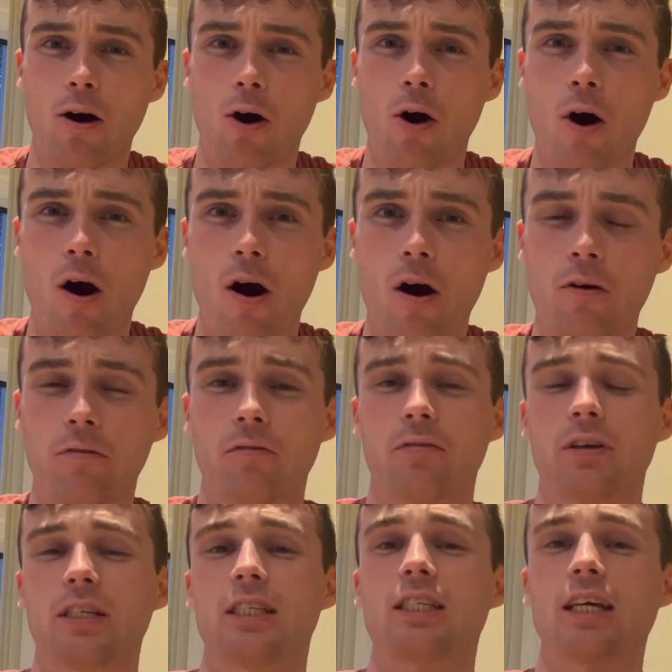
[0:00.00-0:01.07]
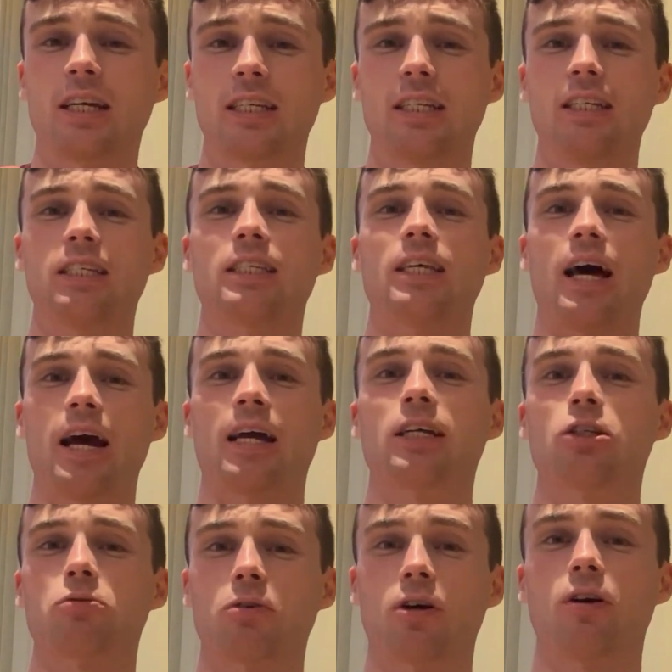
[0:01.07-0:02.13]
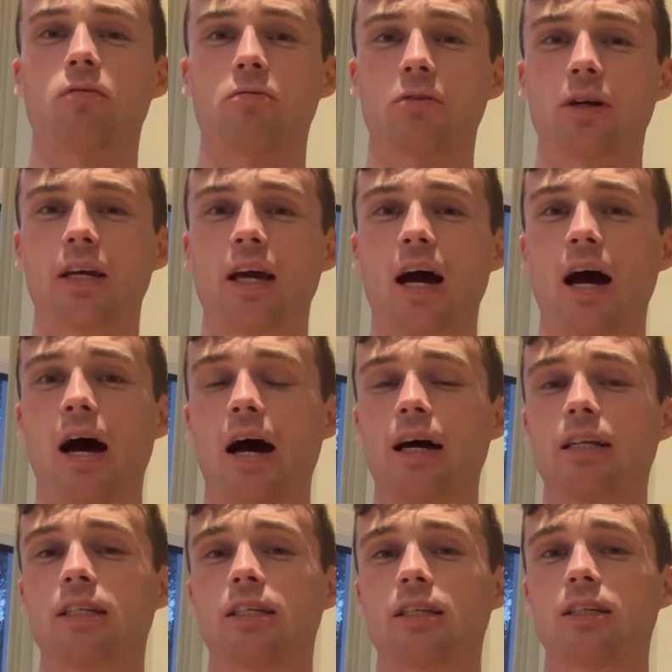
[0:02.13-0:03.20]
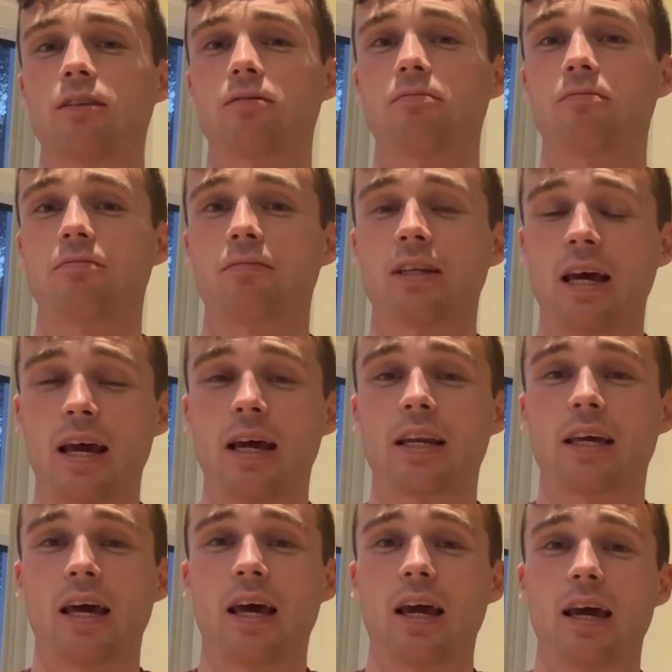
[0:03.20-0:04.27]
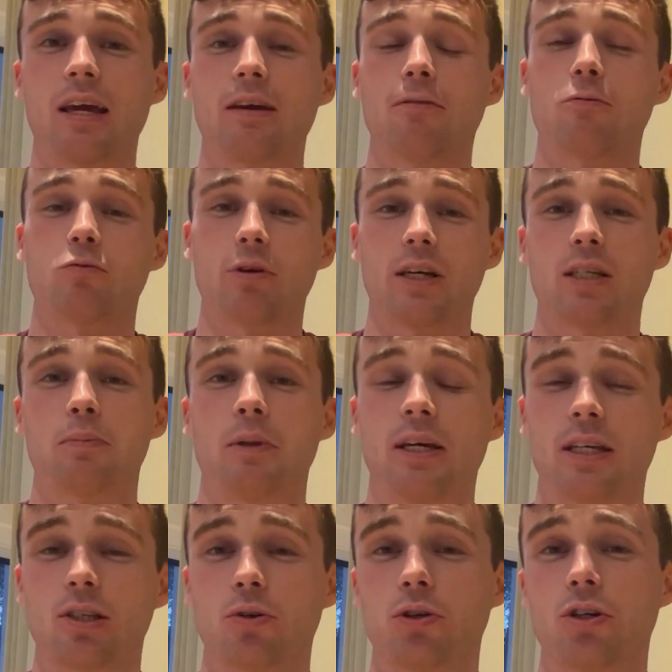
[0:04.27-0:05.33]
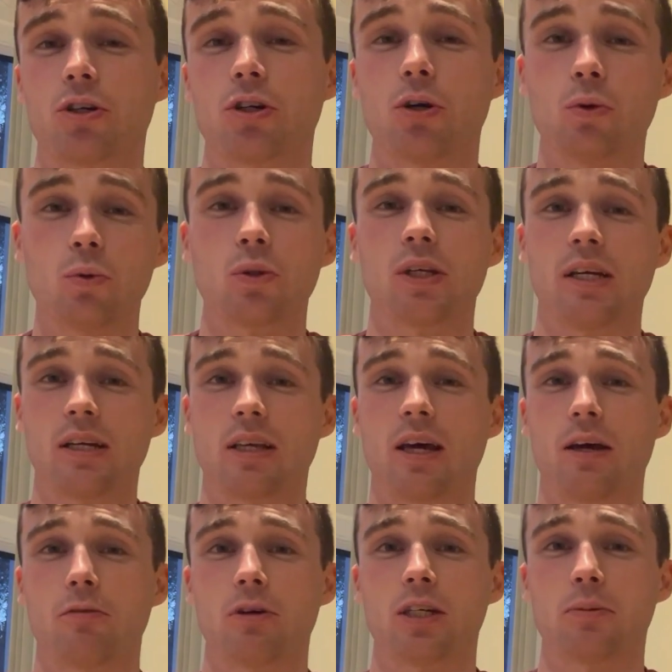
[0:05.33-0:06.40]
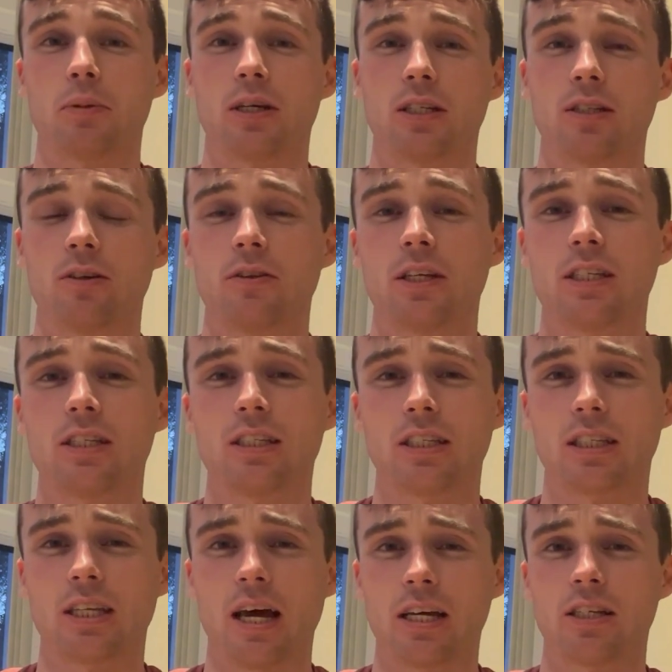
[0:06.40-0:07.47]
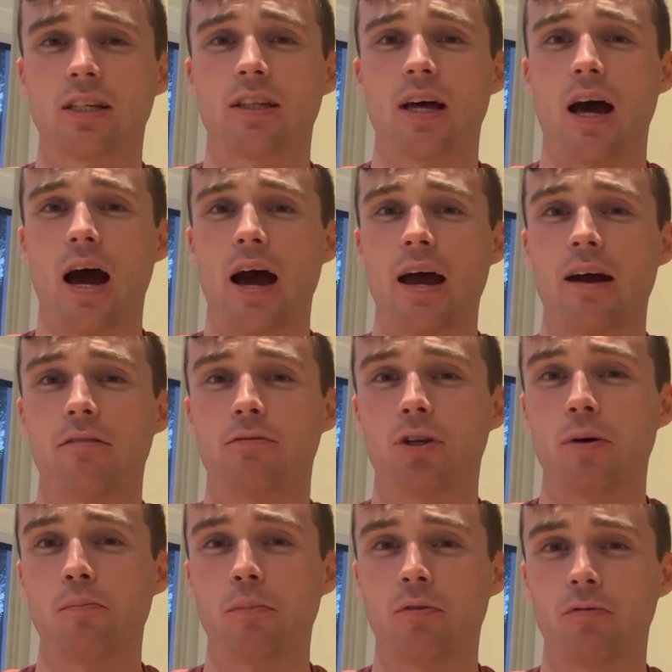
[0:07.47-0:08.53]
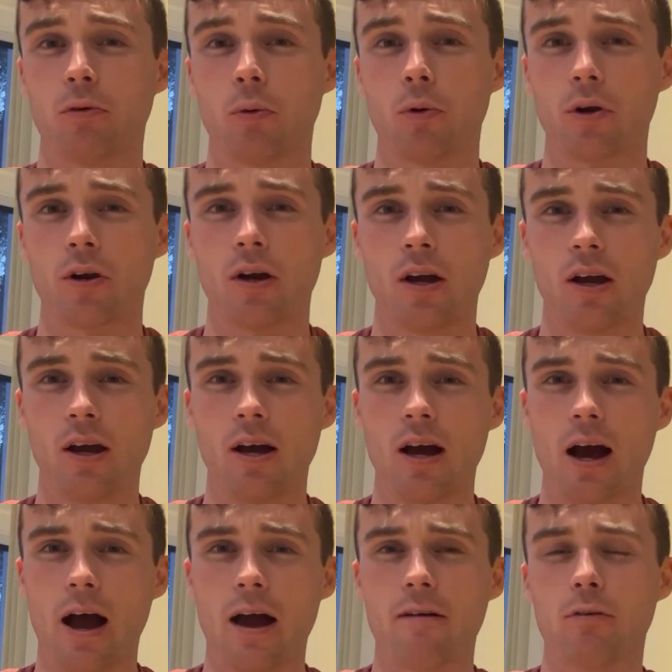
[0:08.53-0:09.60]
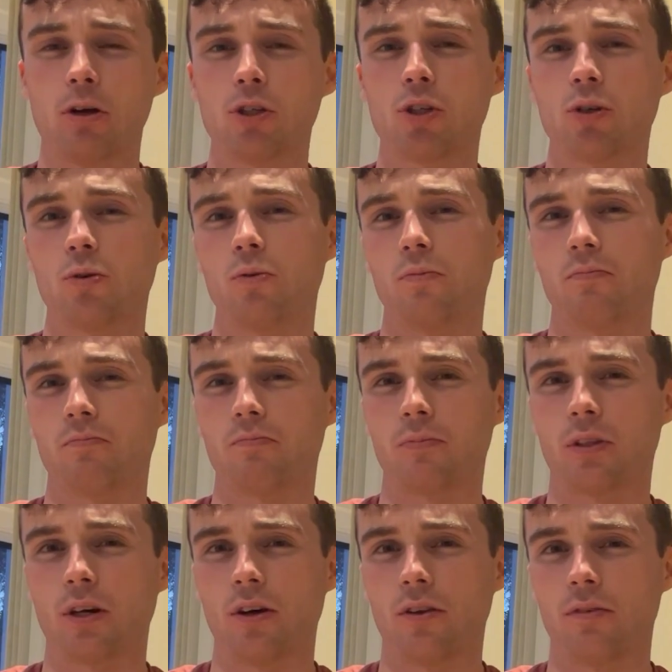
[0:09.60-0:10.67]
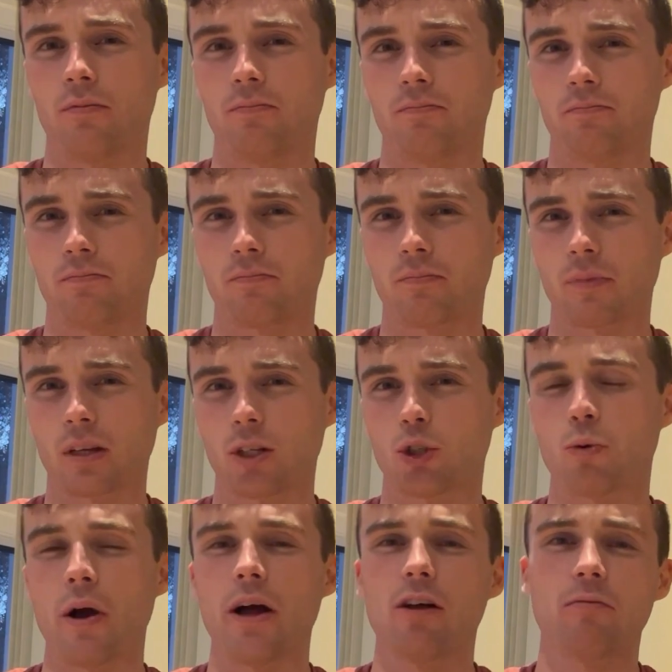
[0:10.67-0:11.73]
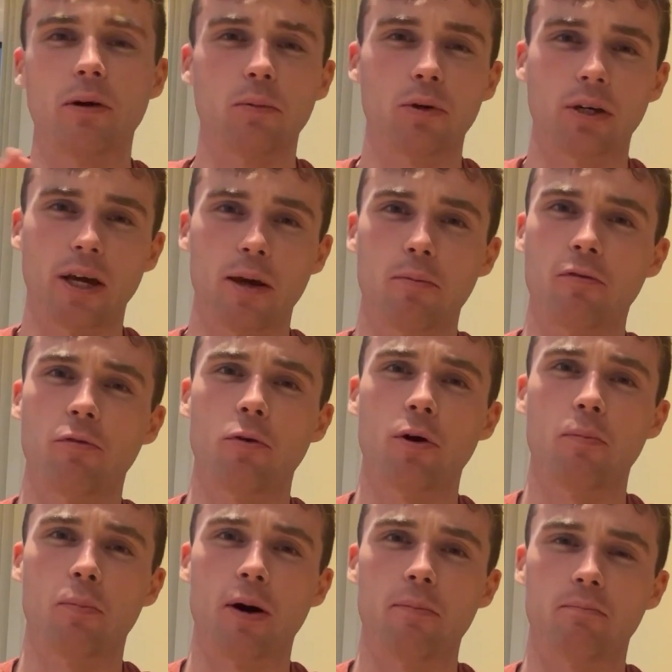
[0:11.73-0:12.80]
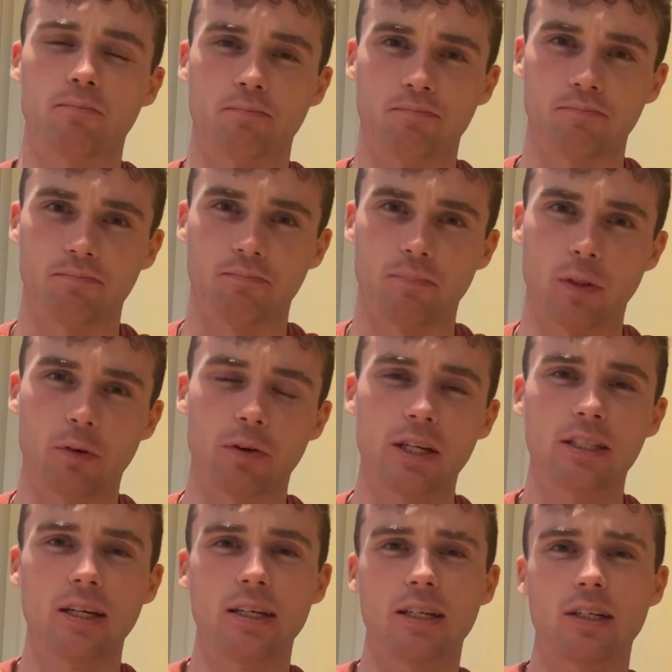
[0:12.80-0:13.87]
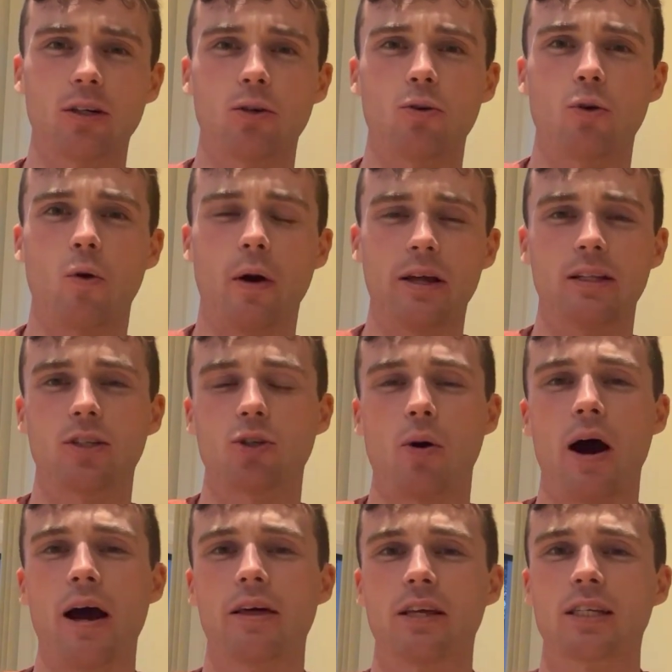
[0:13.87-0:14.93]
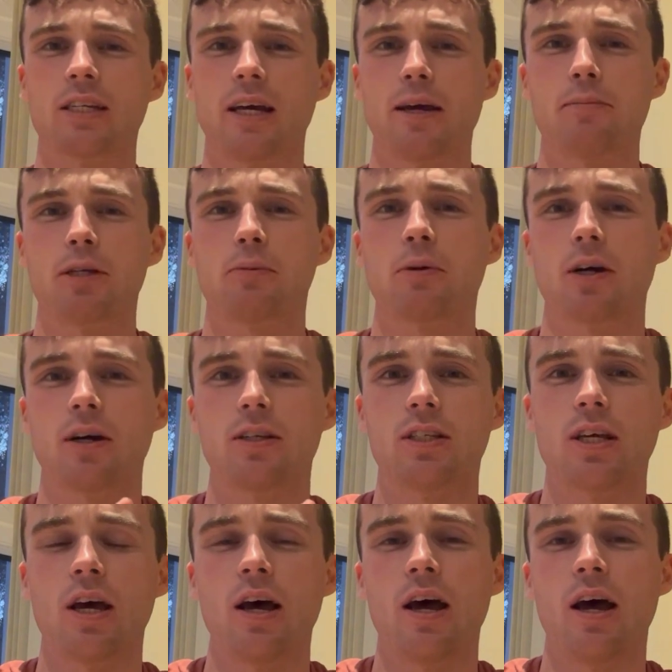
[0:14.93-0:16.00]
of 60 seconds recovery at 10k race pace or your goal 10k race pace. Now this is a session that I have done before. I have also done 12 by 1k before, but the reason I didn't go quite so high this time is because